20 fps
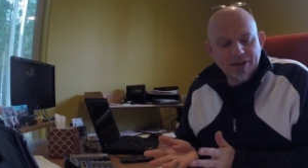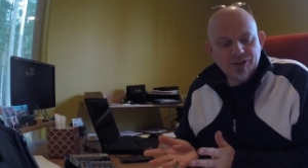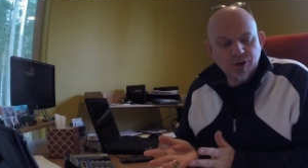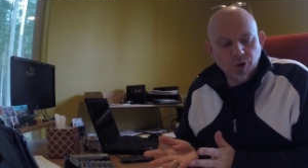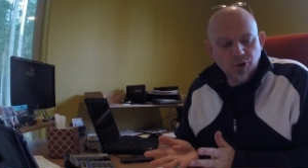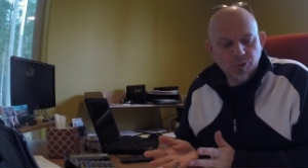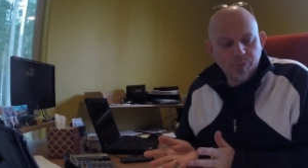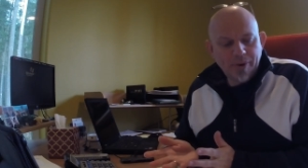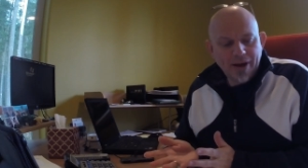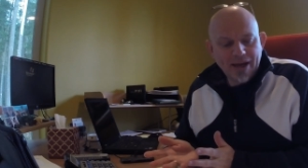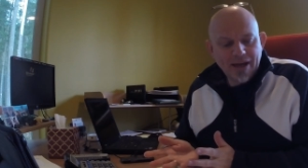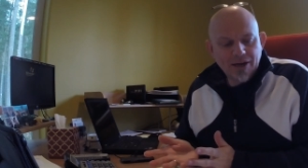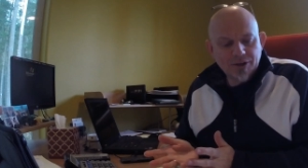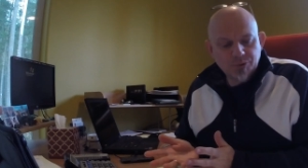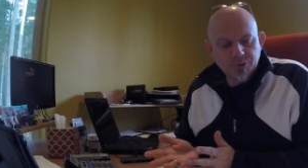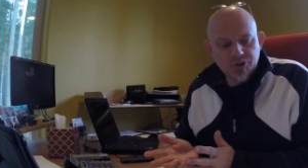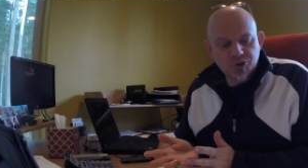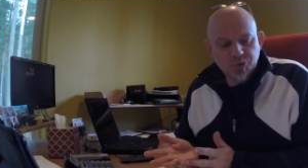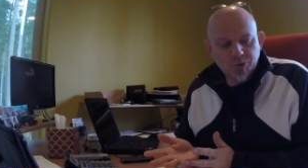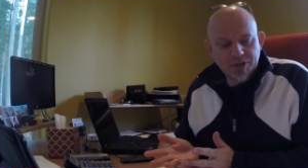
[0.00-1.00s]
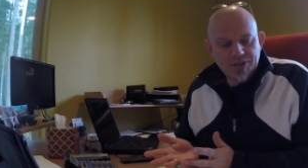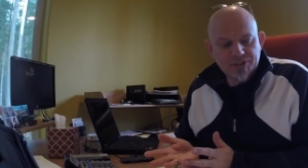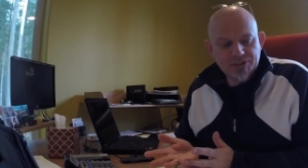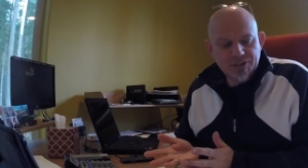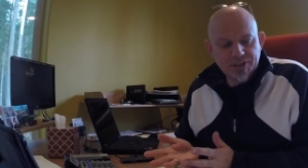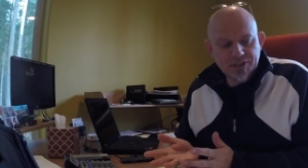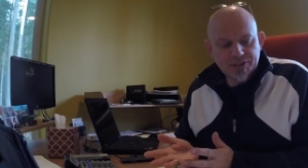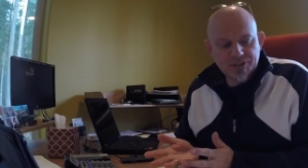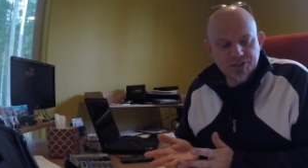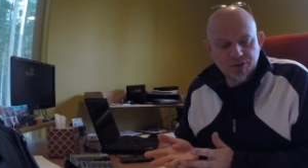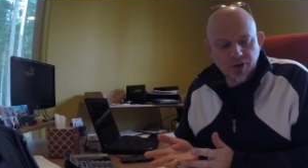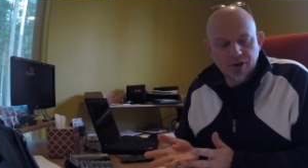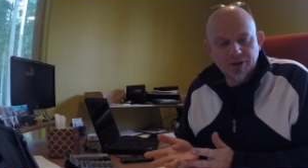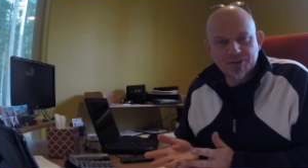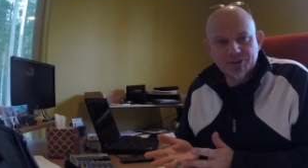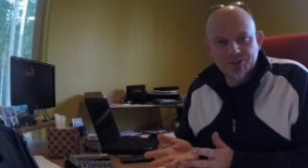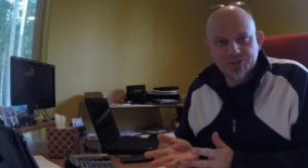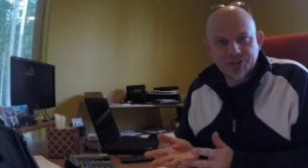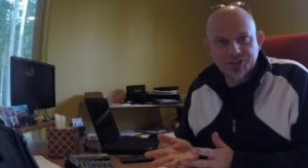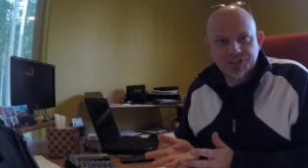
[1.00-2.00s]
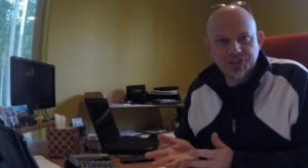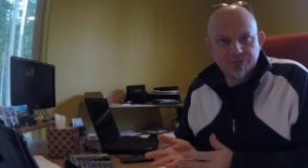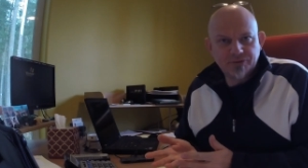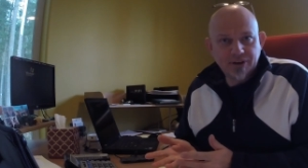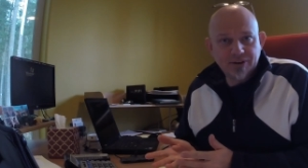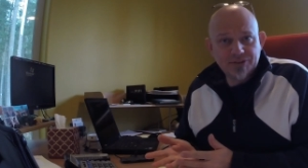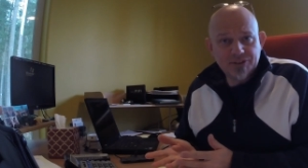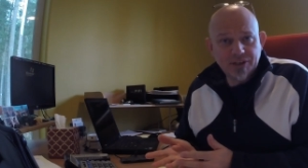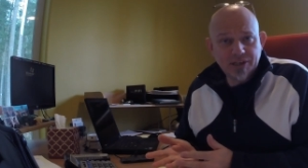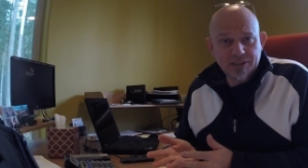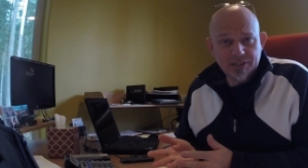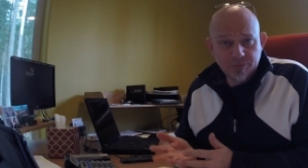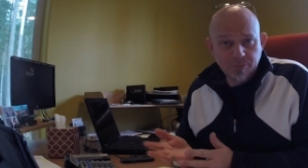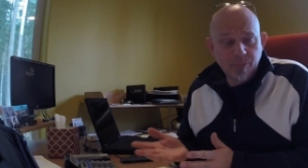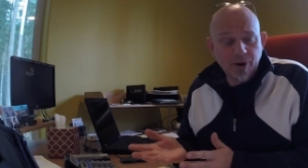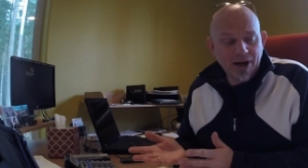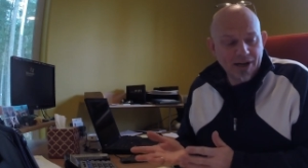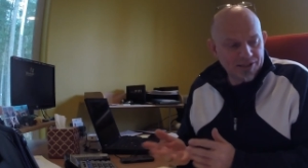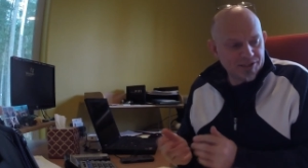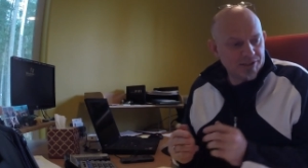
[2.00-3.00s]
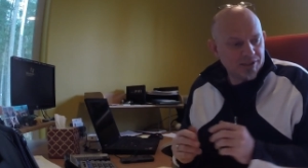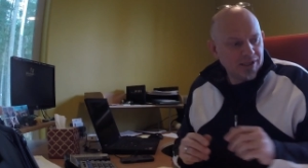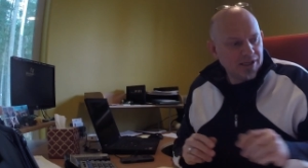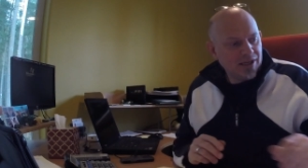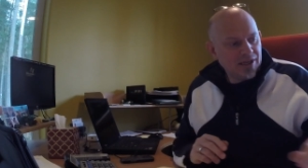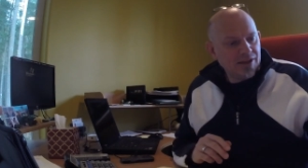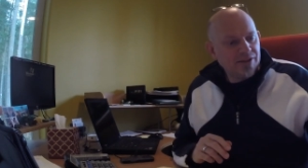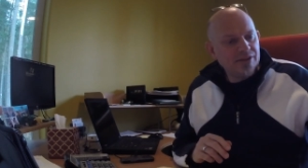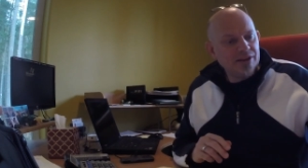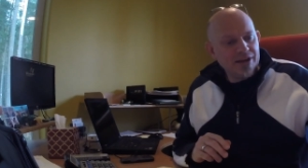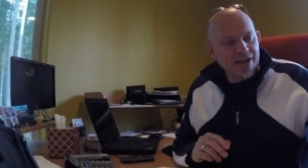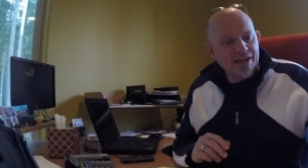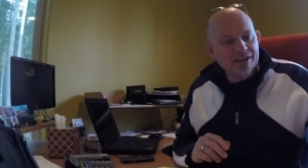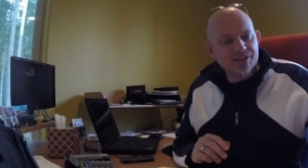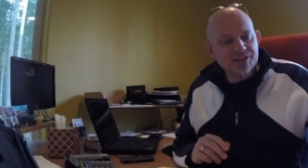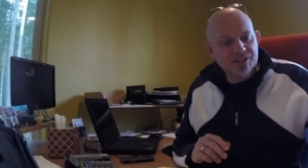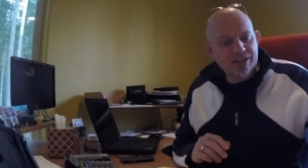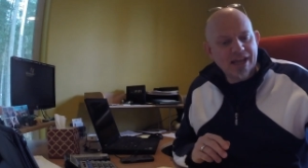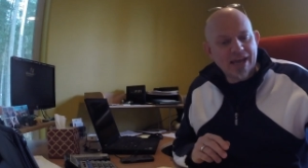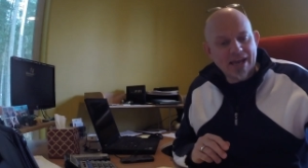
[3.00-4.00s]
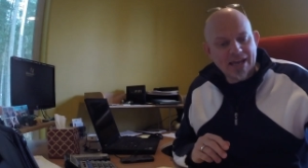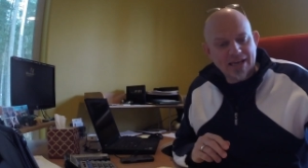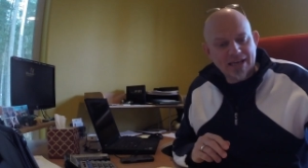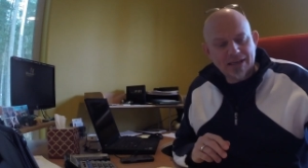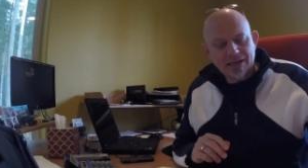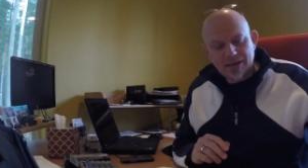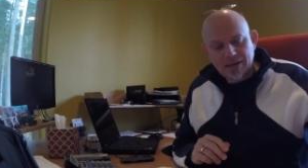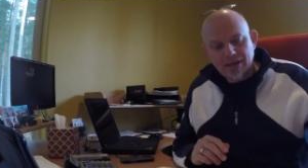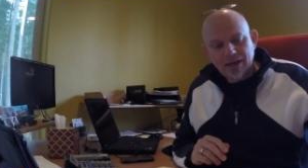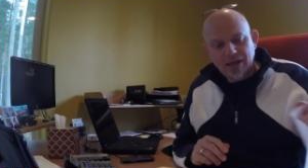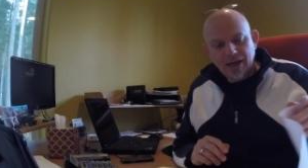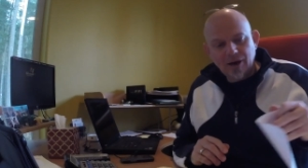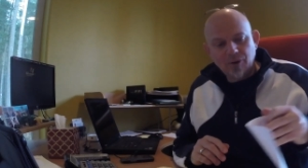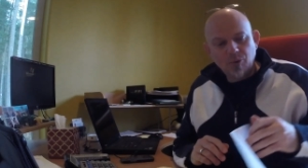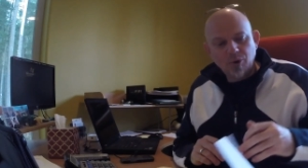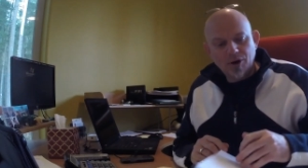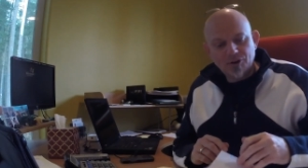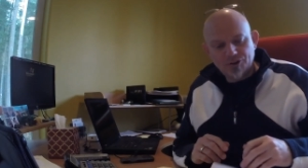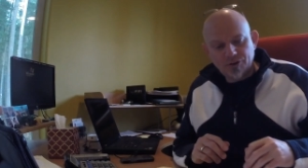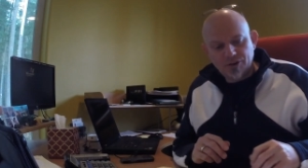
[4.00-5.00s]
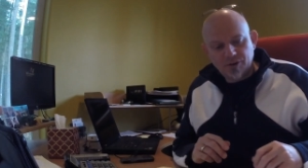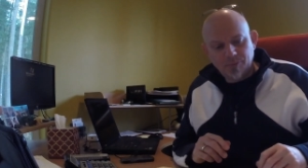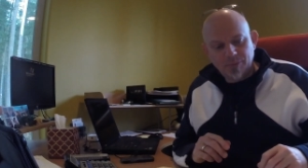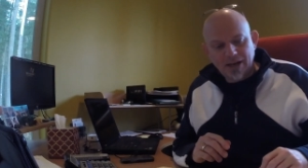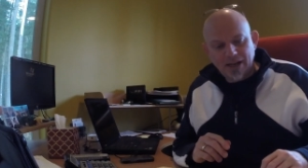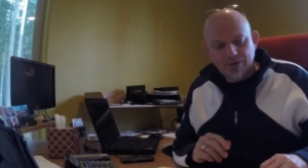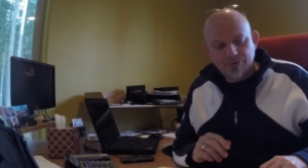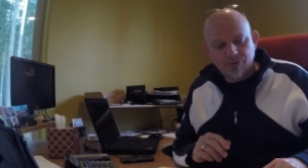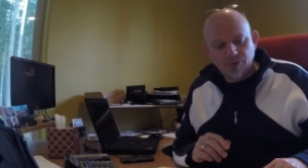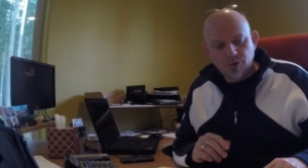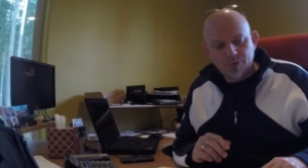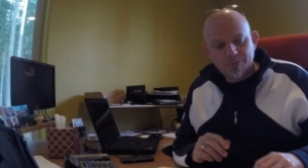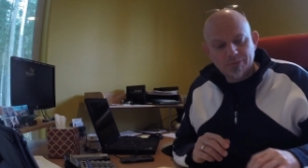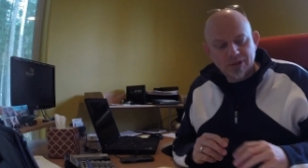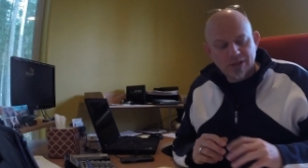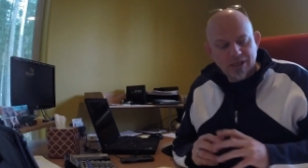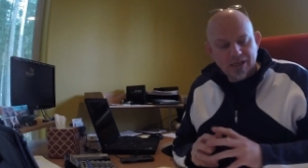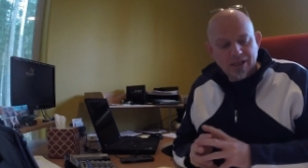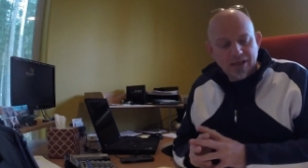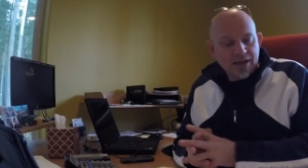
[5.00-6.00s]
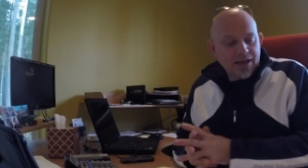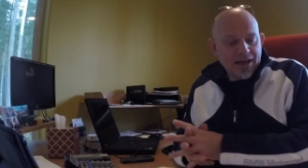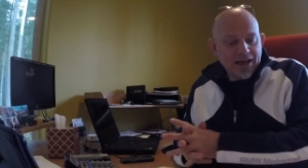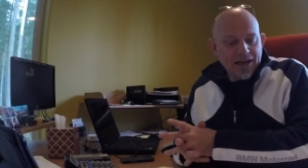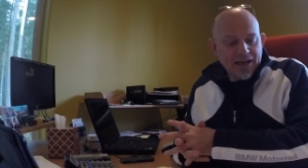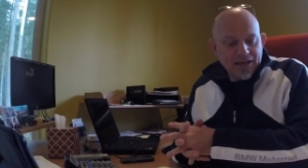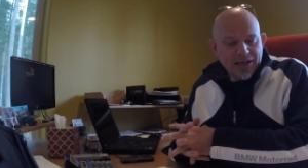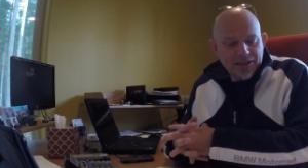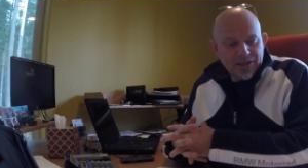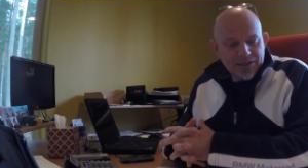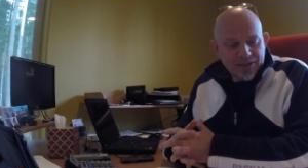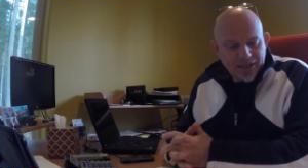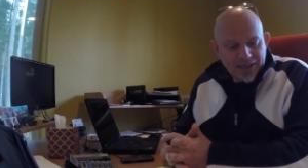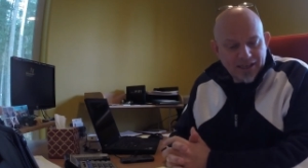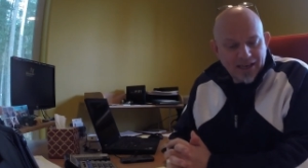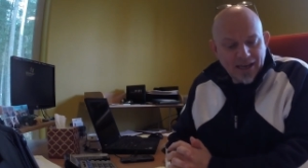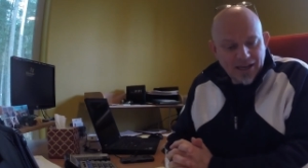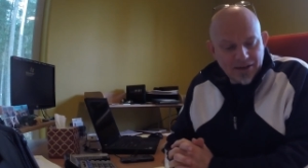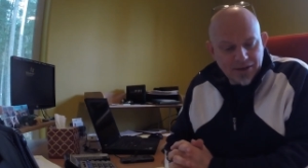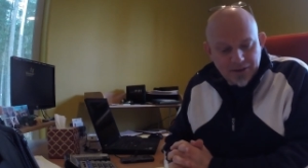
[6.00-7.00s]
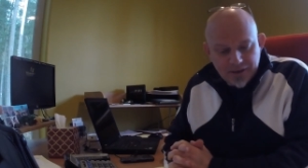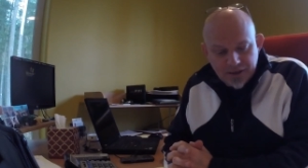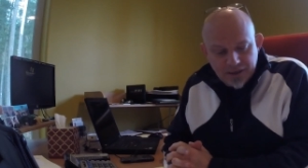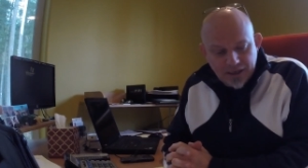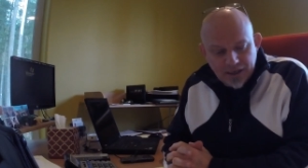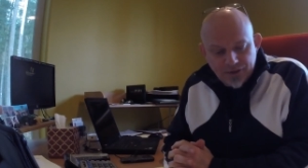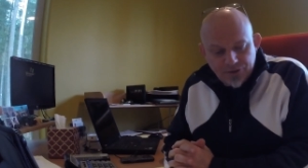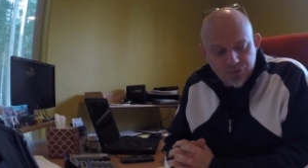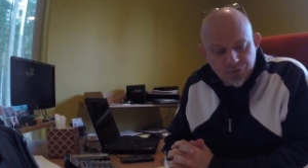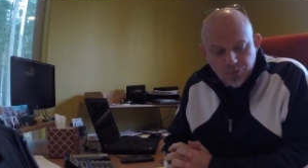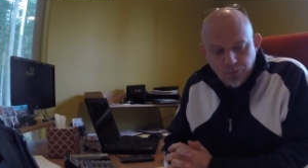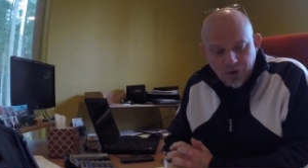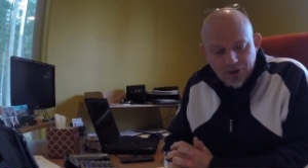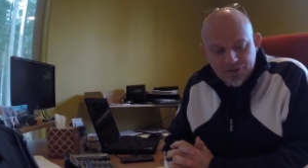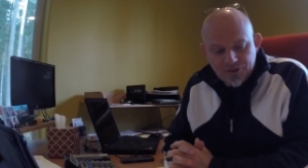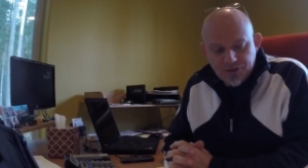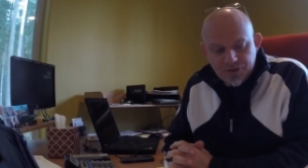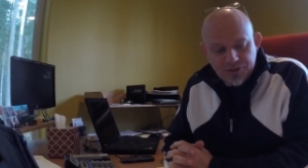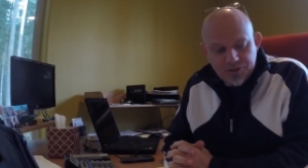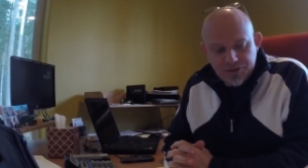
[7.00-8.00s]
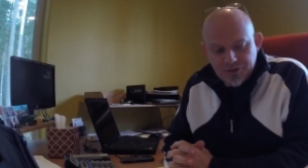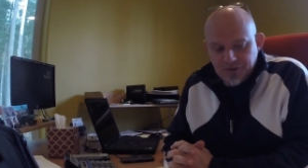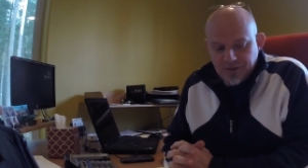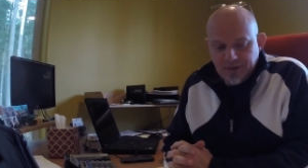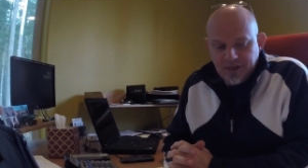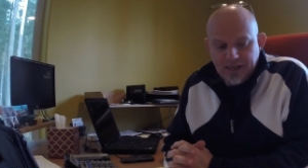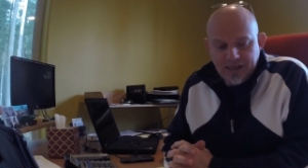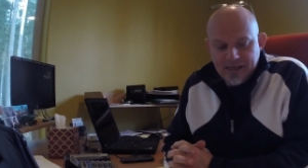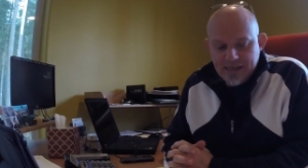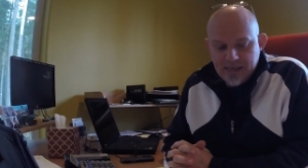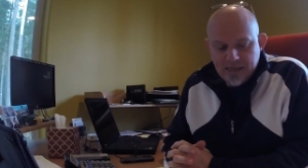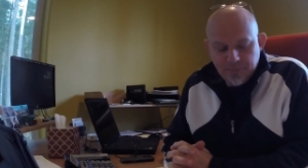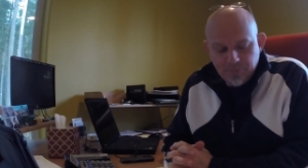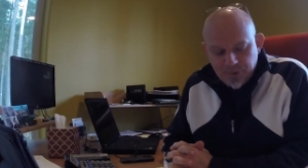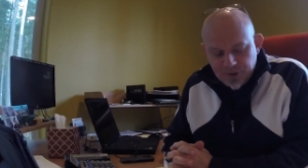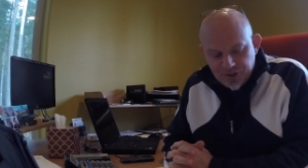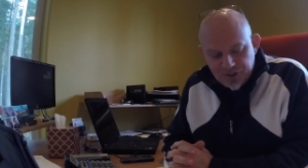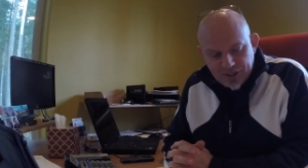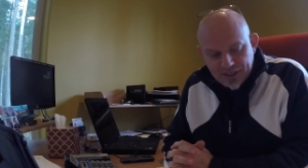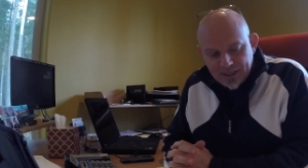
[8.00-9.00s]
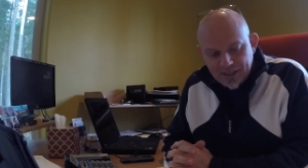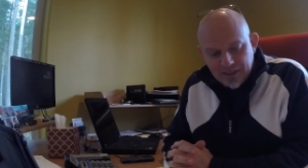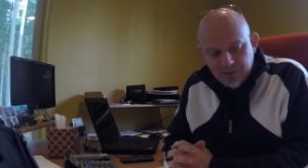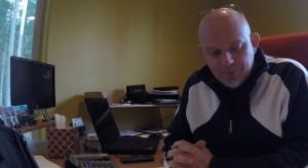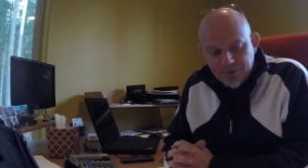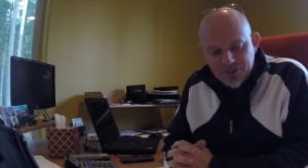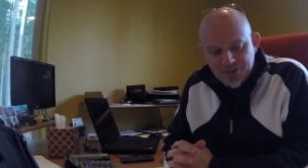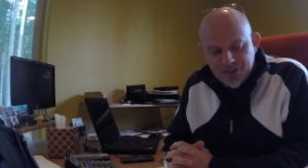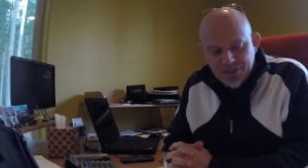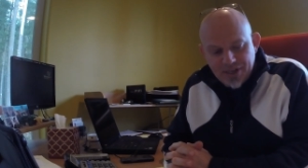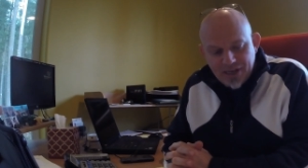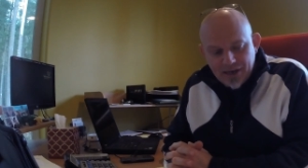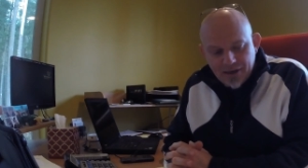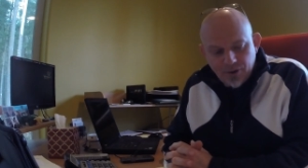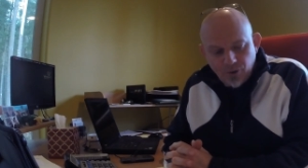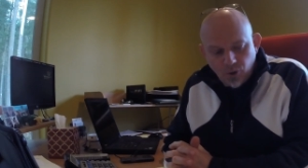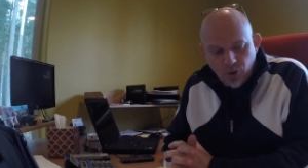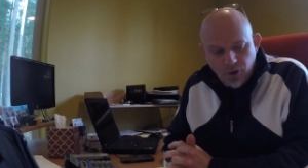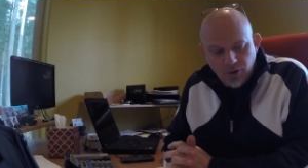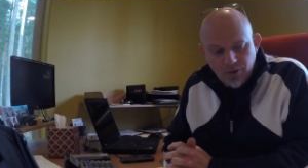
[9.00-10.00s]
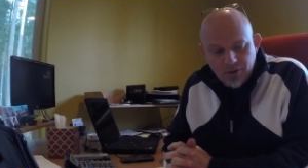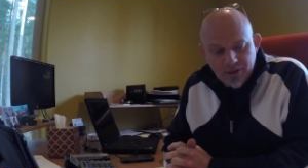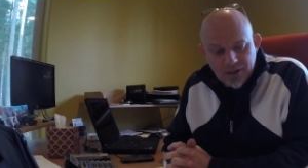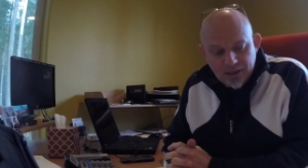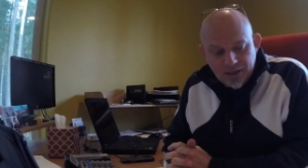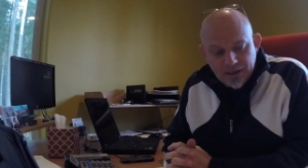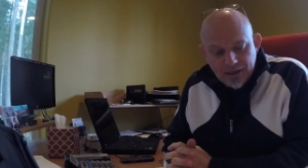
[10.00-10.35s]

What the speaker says: total payout was $26.65, but the next day I was on the platform, and again, it wasn't a particularly busy day at all.